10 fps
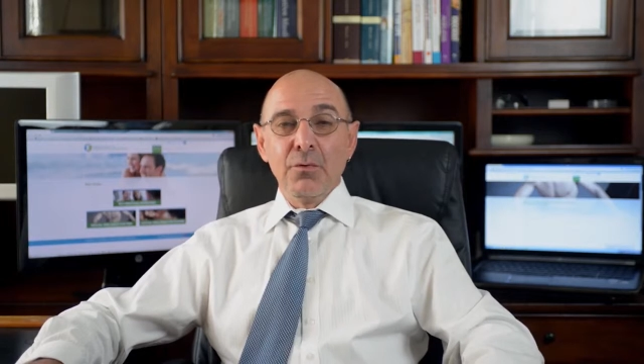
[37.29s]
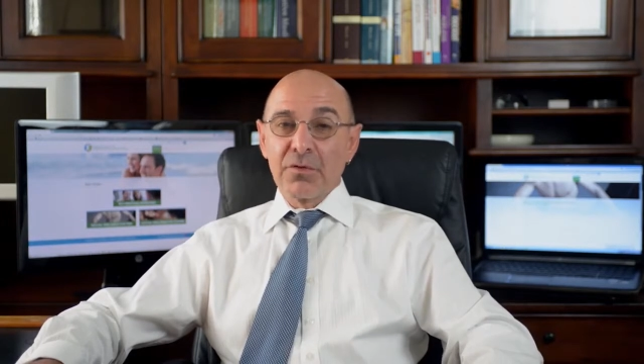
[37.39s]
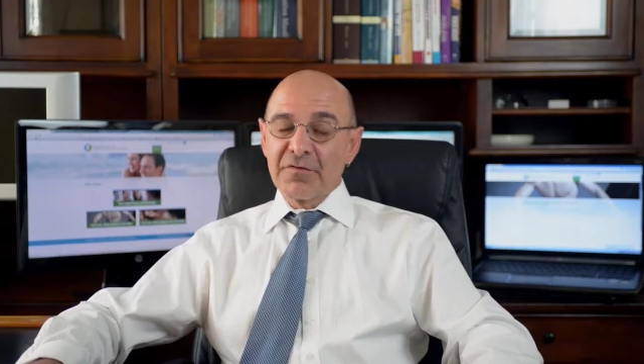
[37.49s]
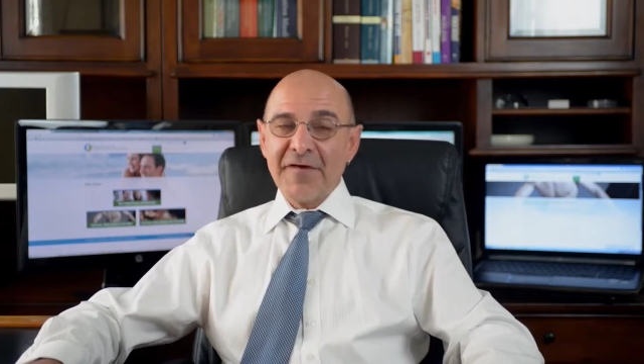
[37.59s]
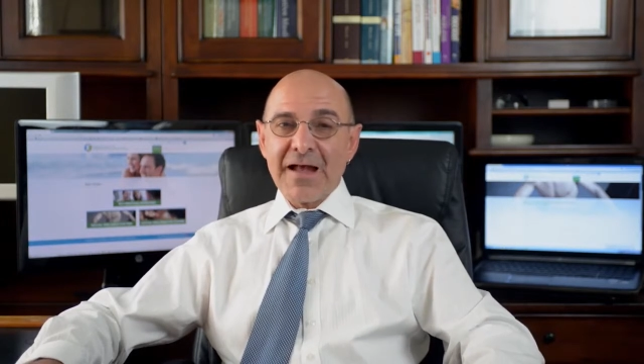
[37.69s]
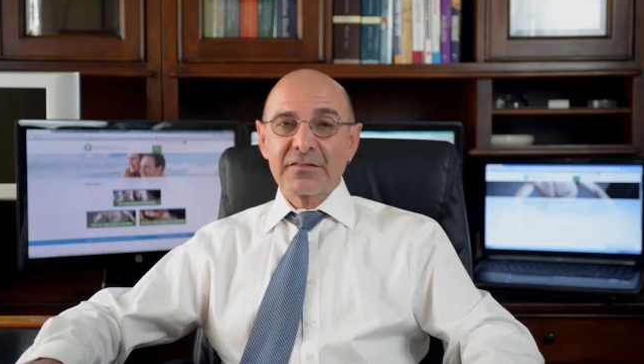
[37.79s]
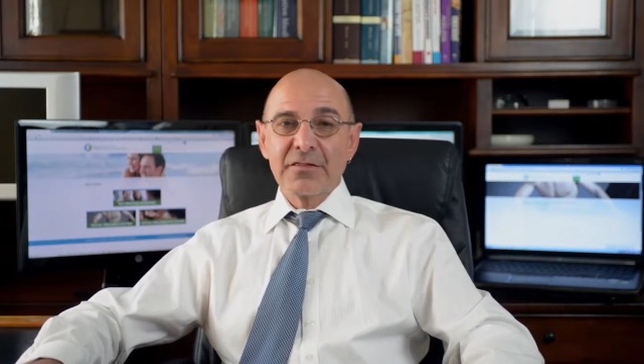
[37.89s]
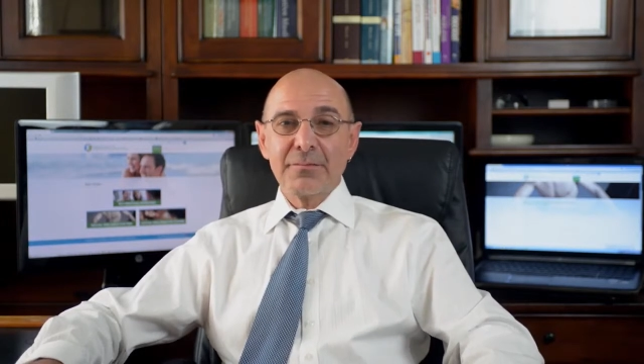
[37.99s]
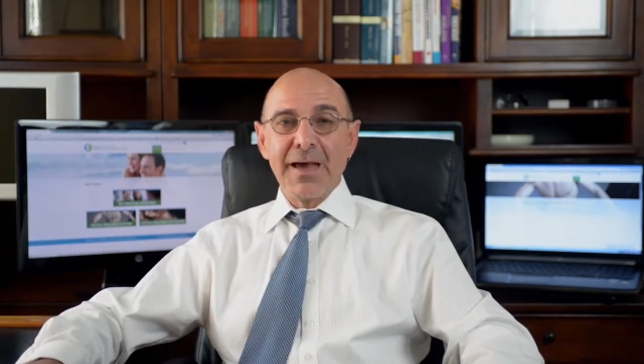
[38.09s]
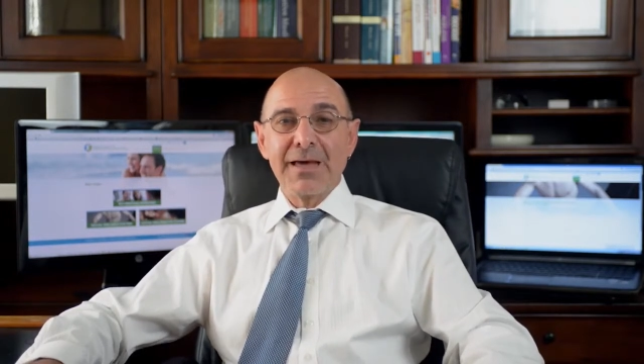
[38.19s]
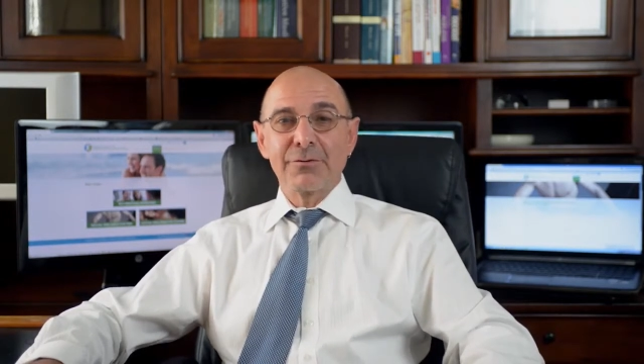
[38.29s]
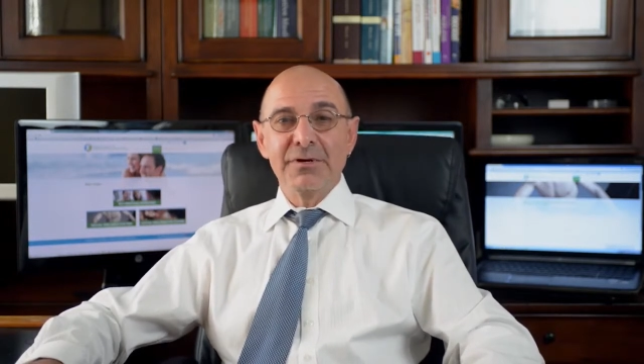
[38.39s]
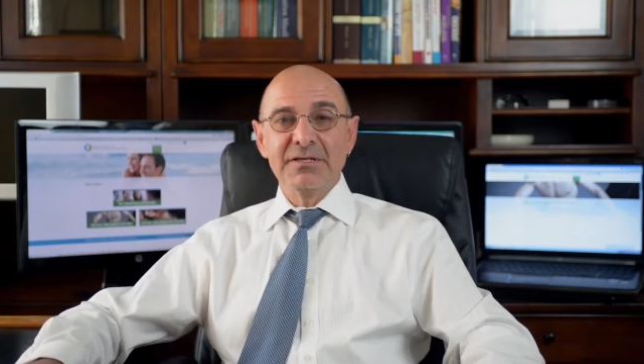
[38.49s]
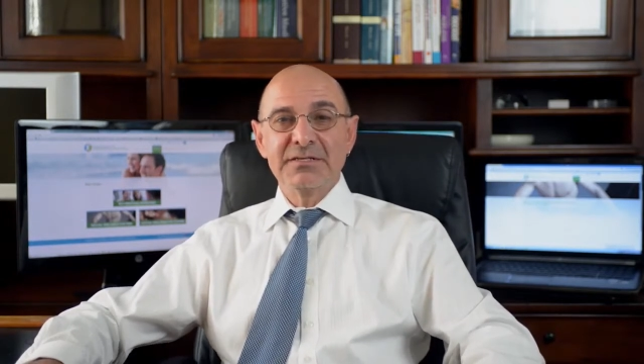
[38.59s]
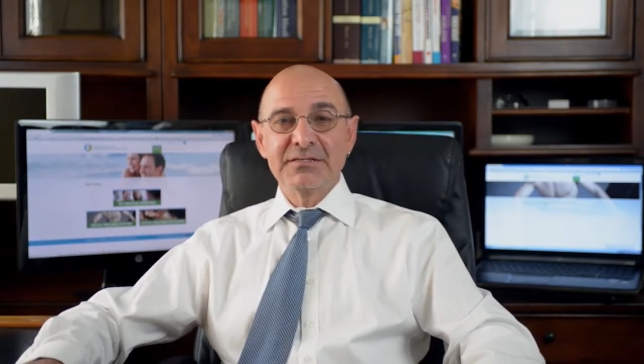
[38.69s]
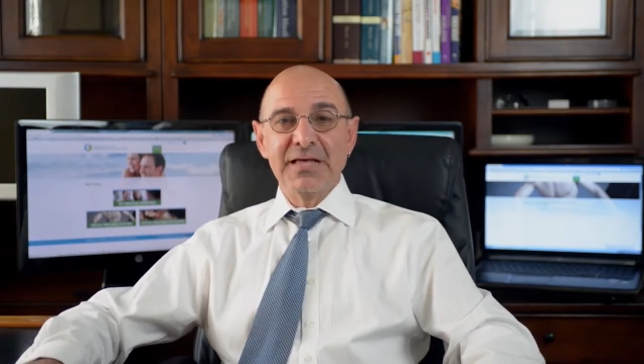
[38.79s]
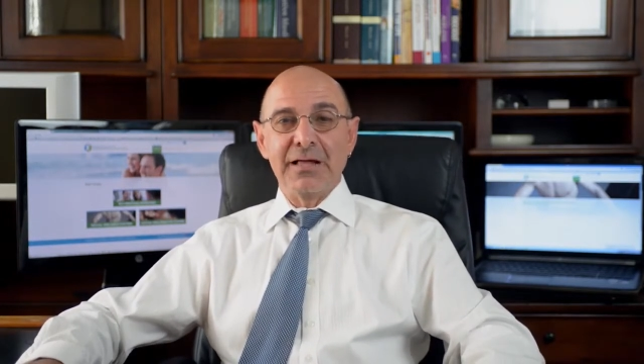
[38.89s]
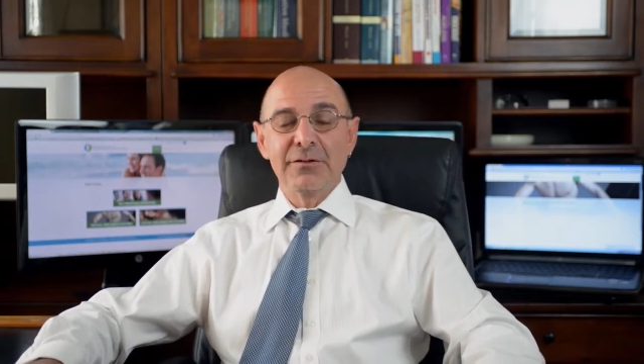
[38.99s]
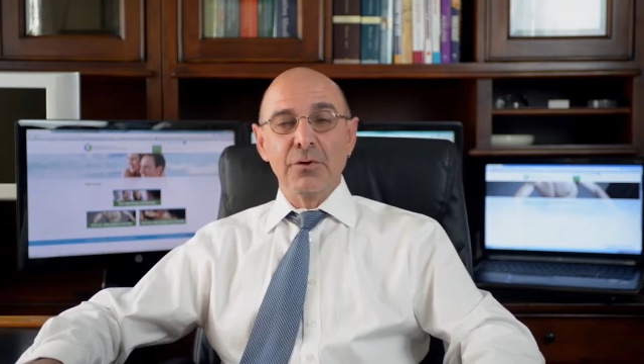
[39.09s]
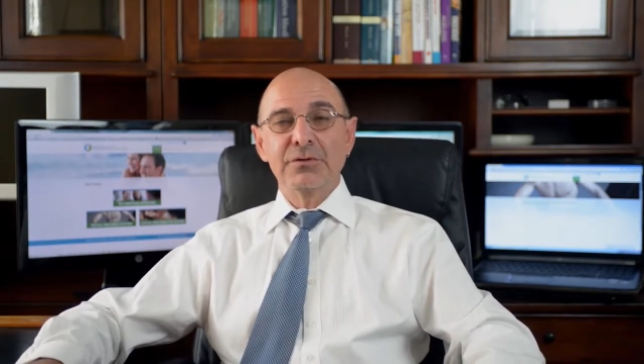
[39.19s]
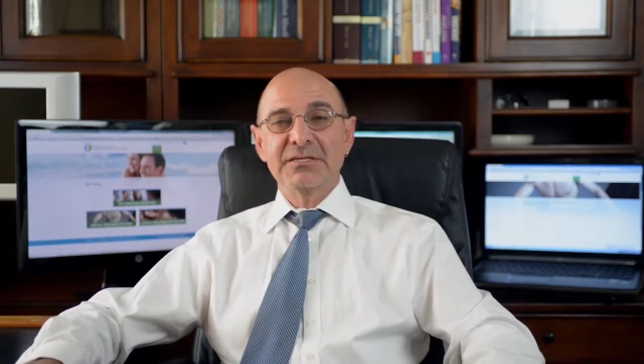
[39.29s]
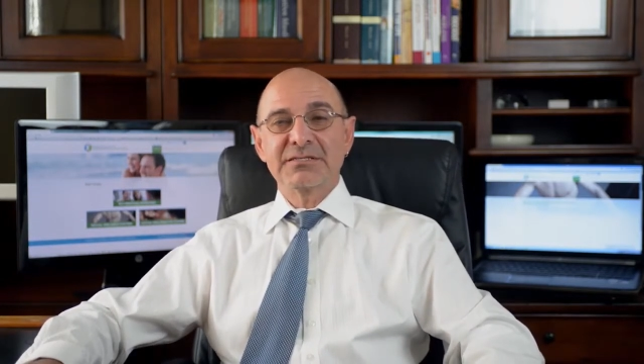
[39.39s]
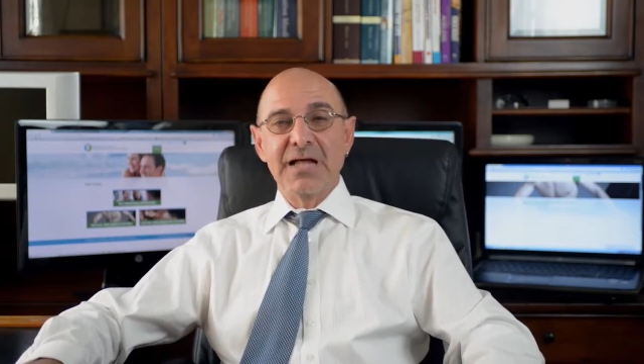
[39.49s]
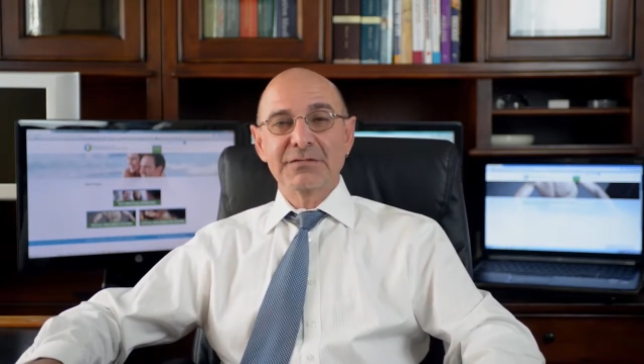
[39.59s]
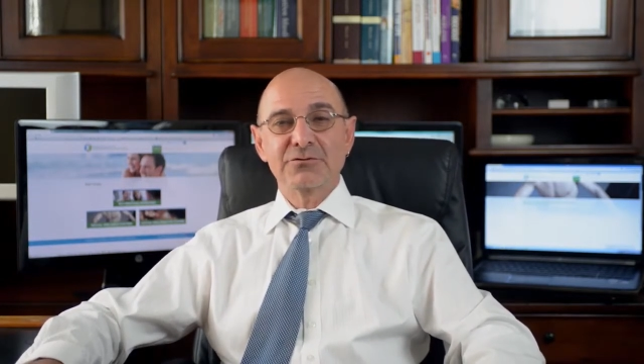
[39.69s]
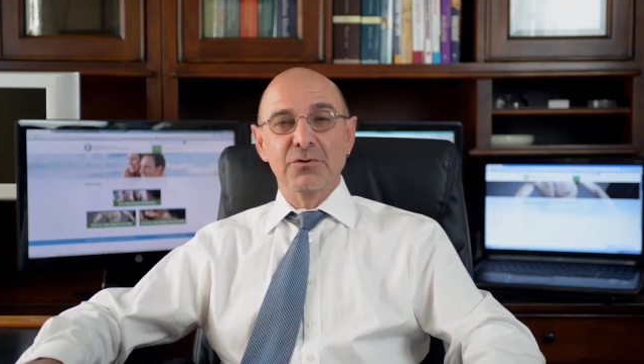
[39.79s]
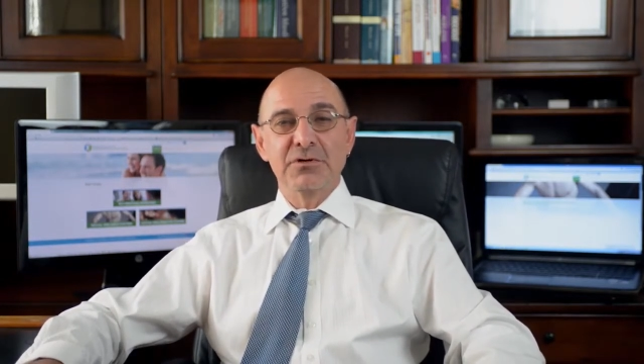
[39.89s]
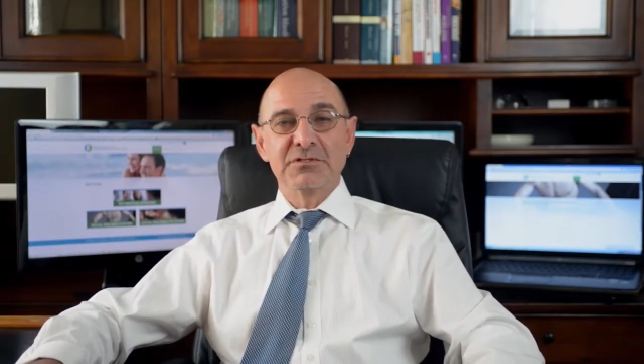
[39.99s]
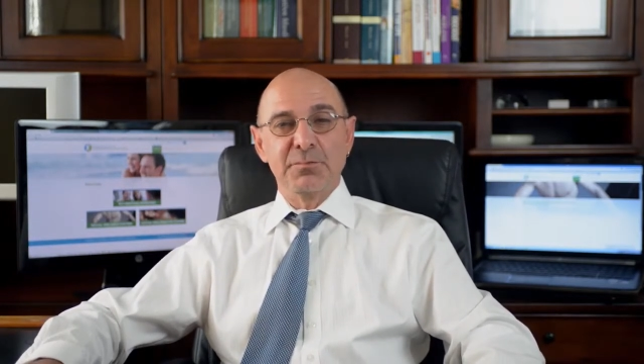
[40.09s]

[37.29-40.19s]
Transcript: Well, the fact of the matter is that low testosterone